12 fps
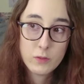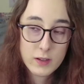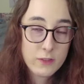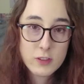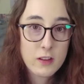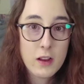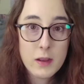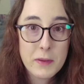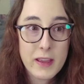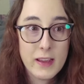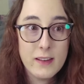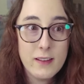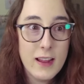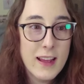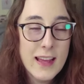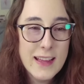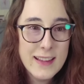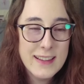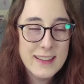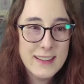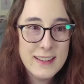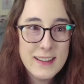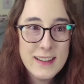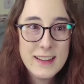Never saw him again.
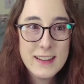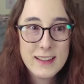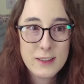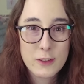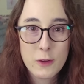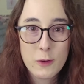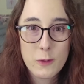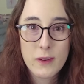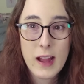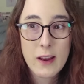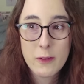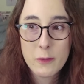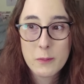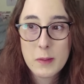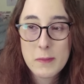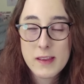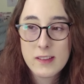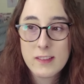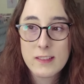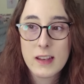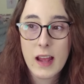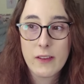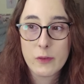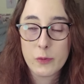So I don't know, maybe he just
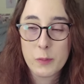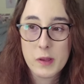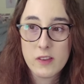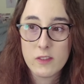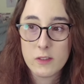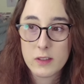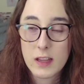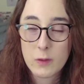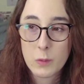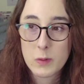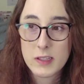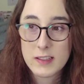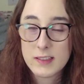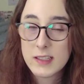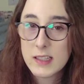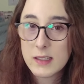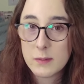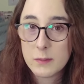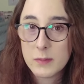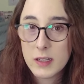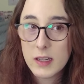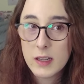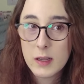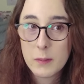didn't have information, so that's why we didn't see him.
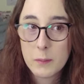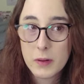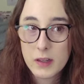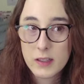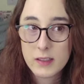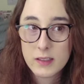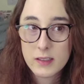But